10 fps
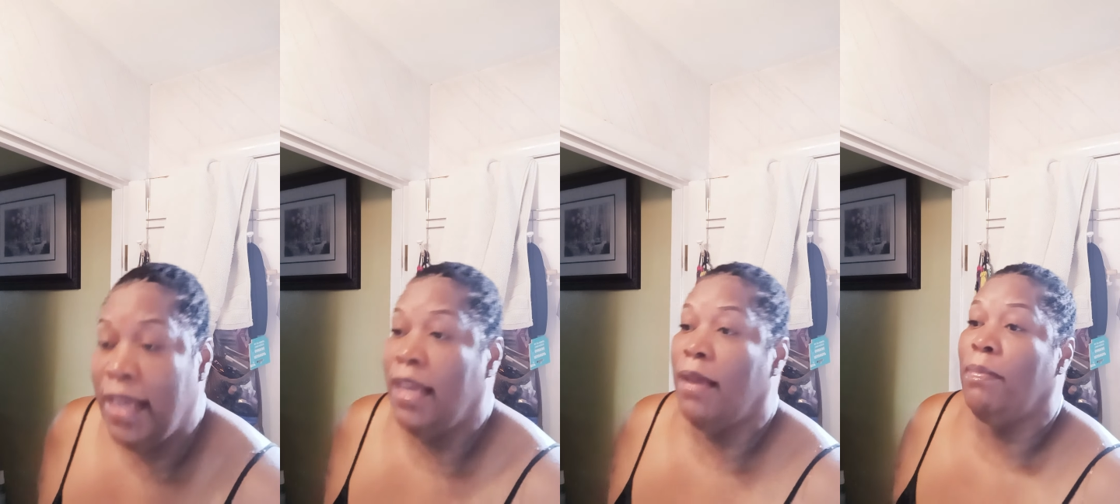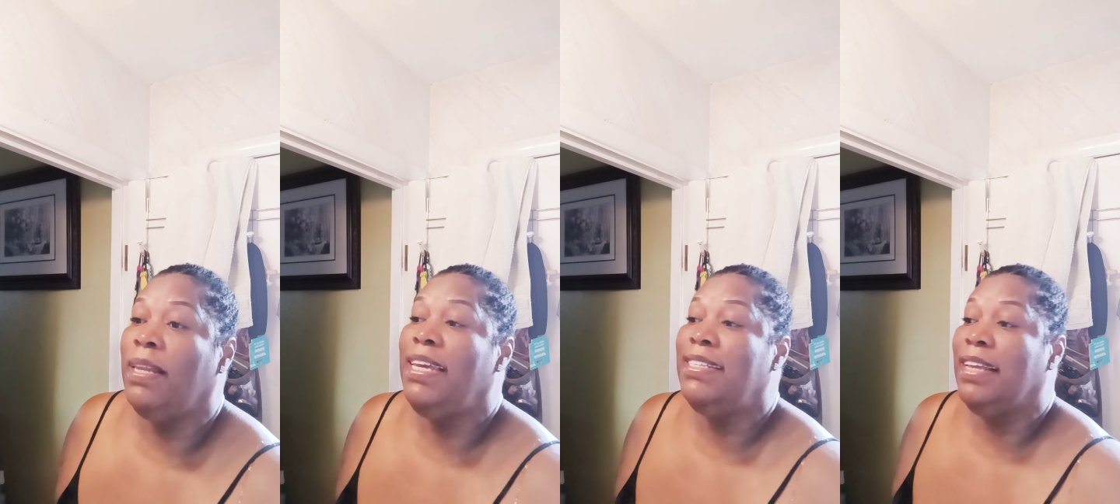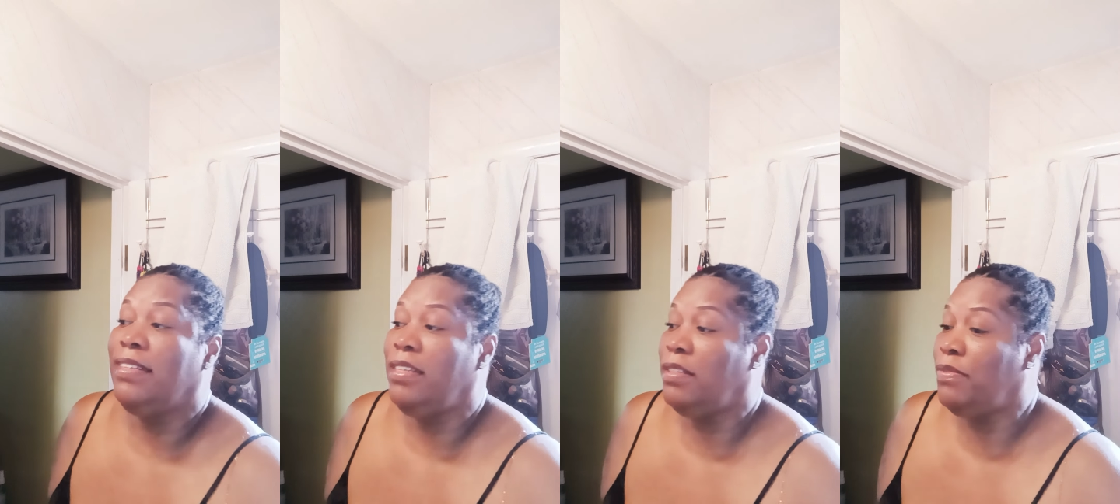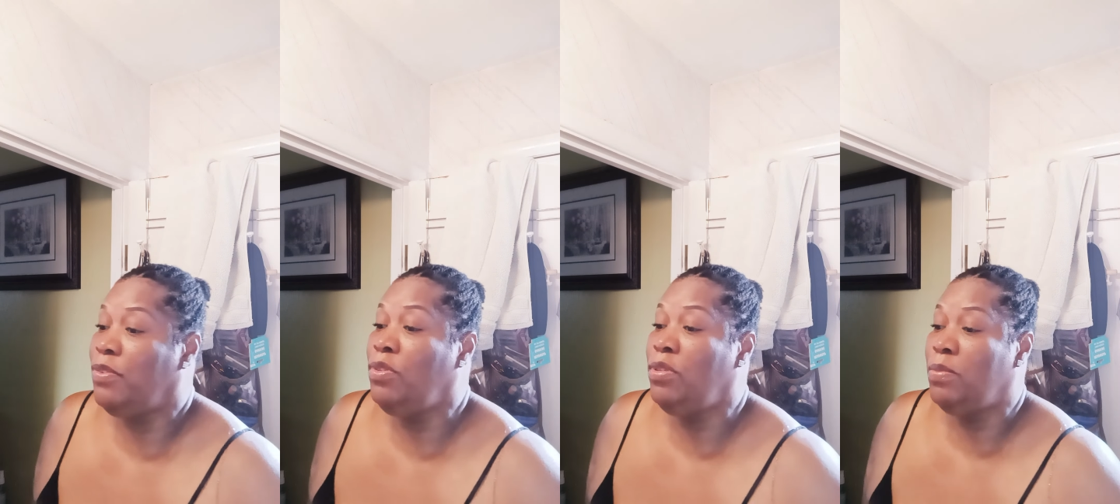And please let these
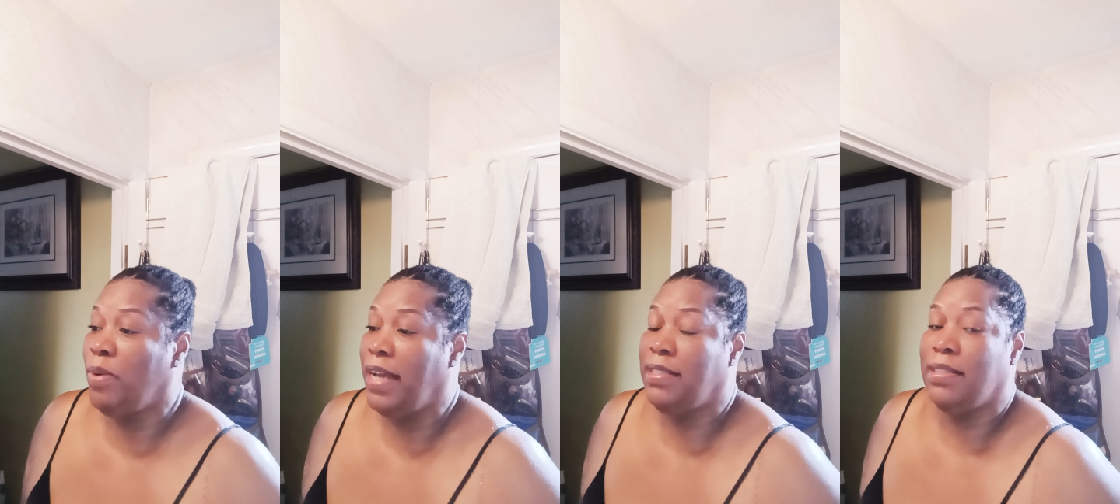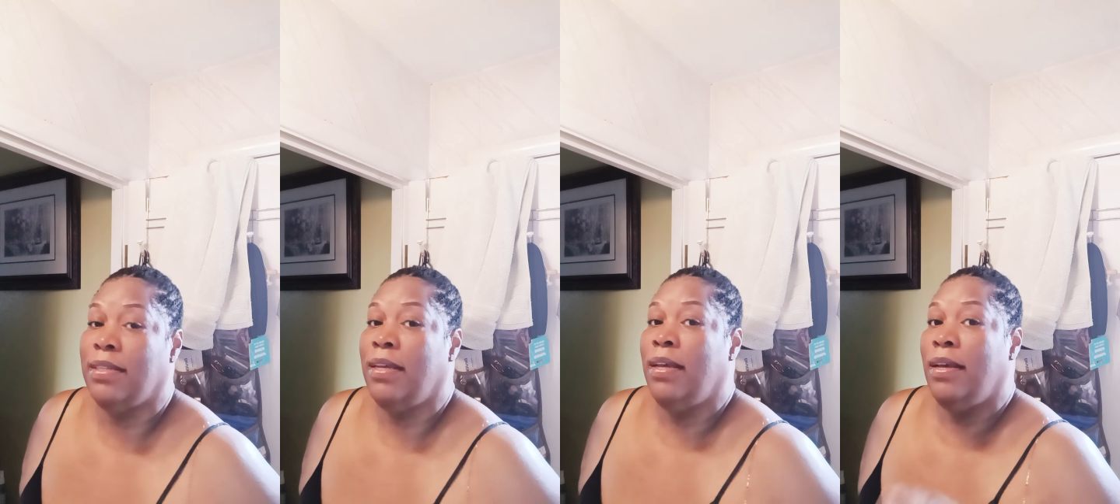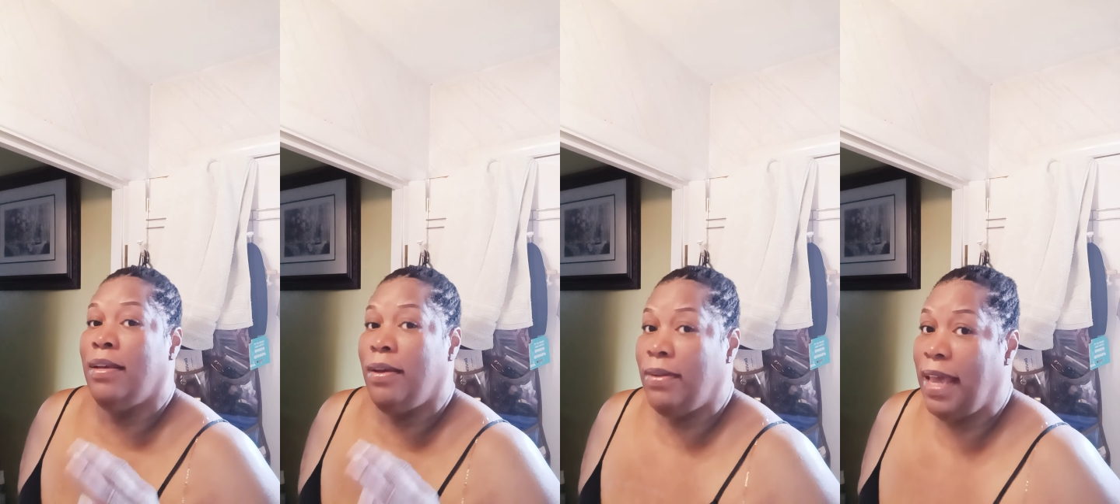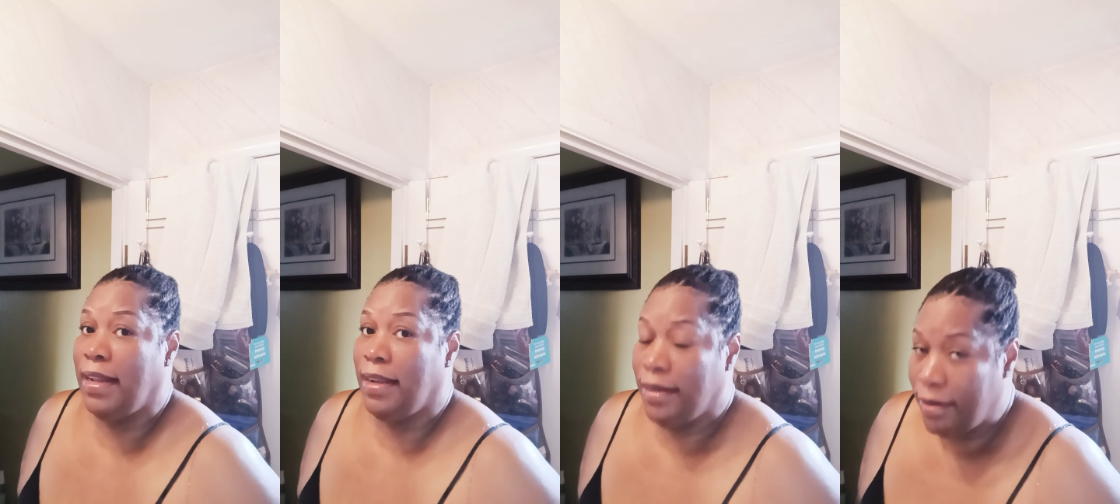food prices go down a
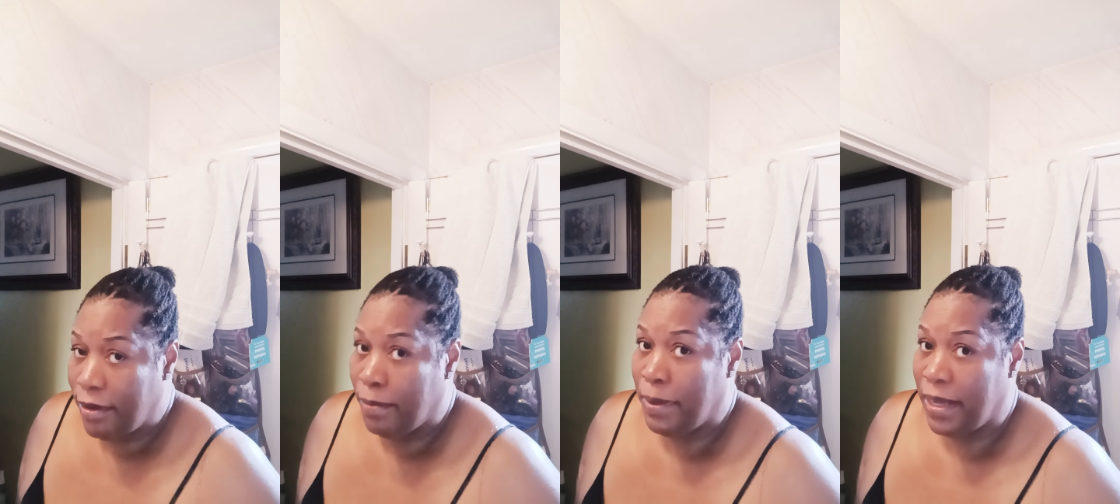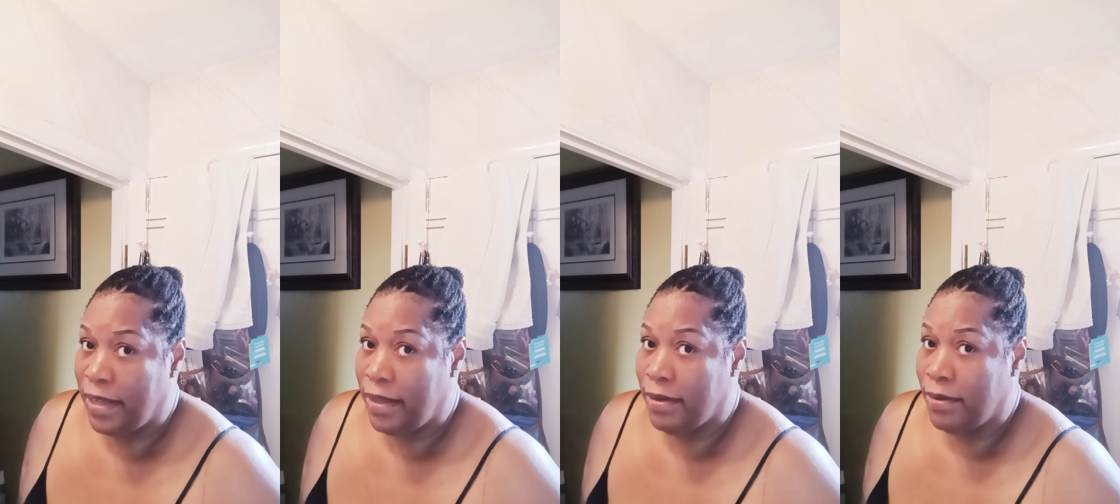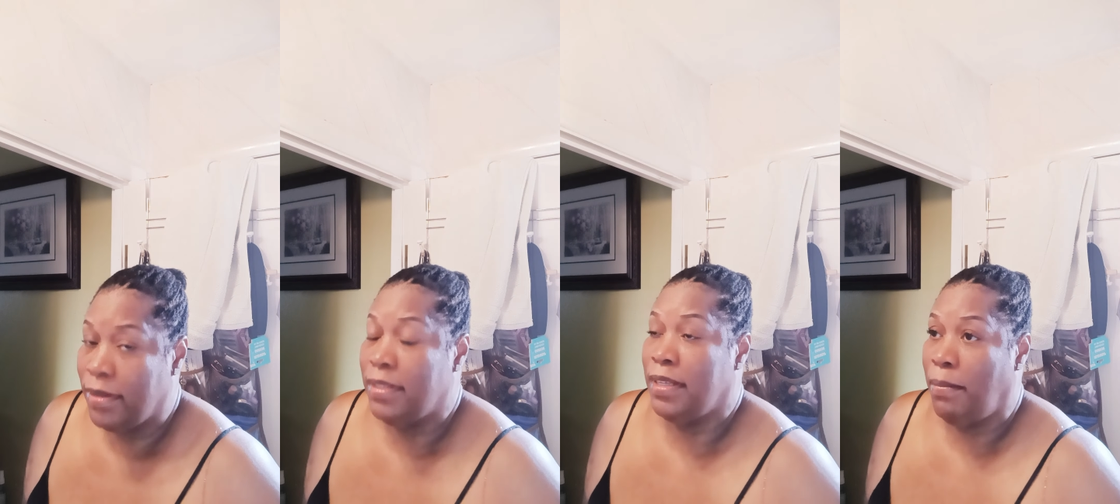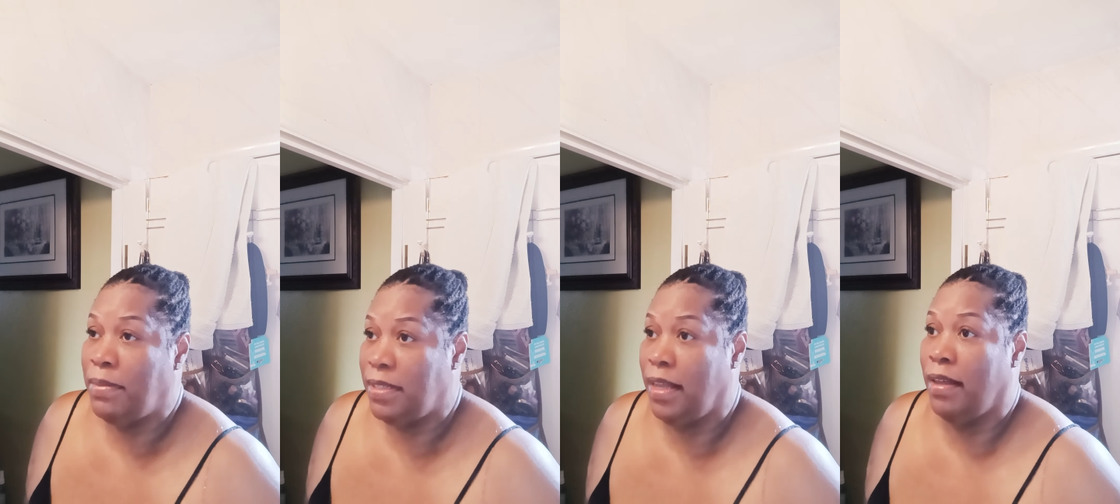little bit on some
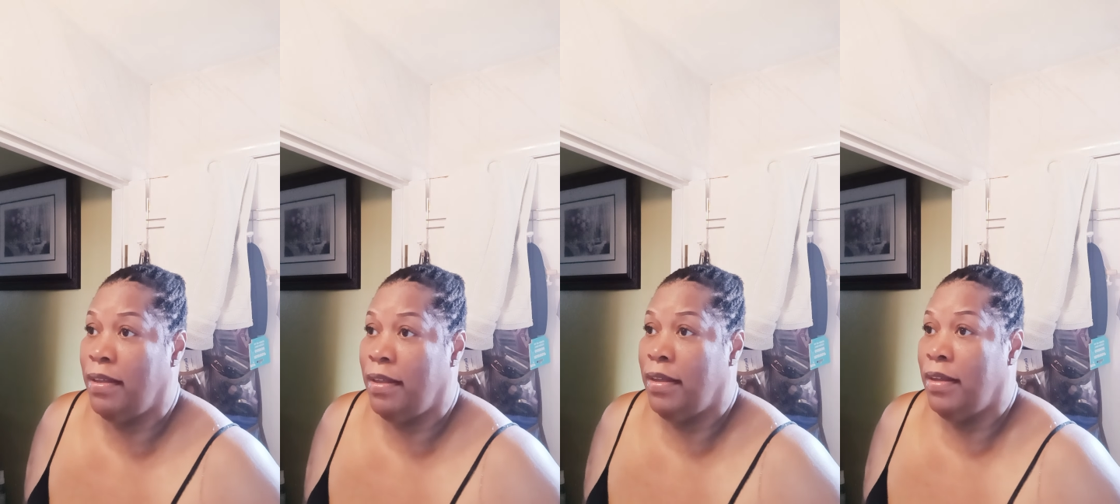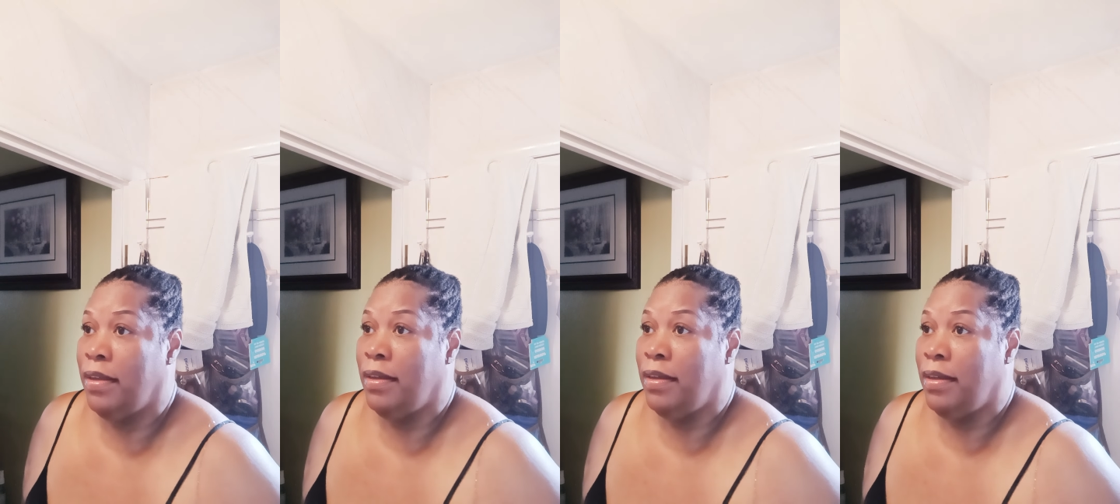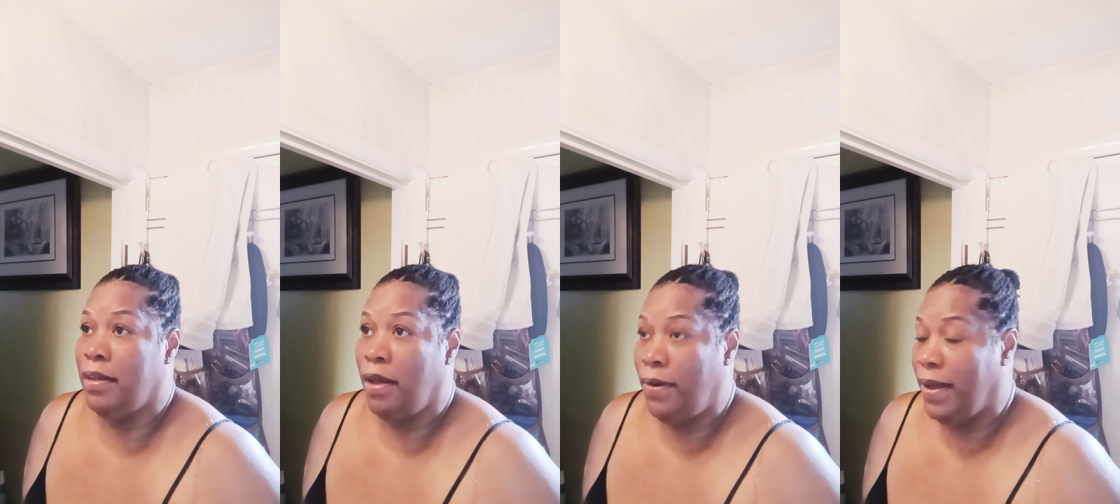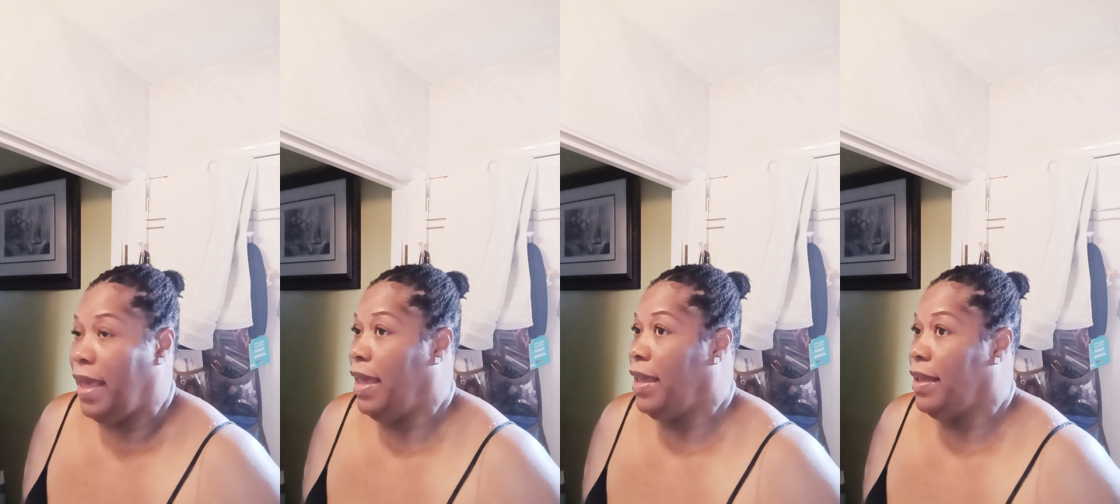stuff. Okay?